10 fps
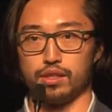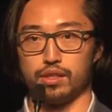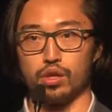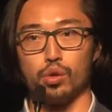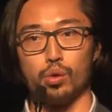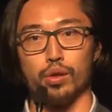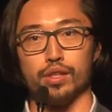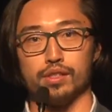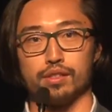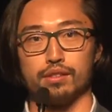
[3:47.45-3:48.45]
the
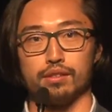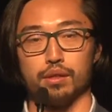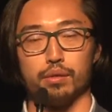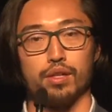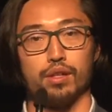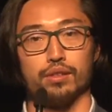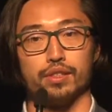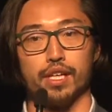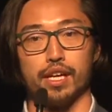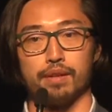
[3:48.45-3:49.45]
coins, what we call it
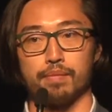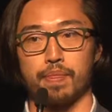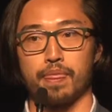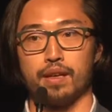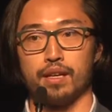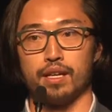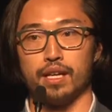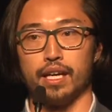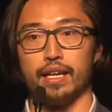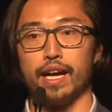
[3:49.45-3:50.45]
today,
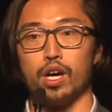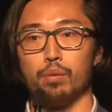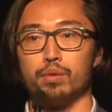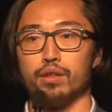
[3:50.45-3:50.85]
and helped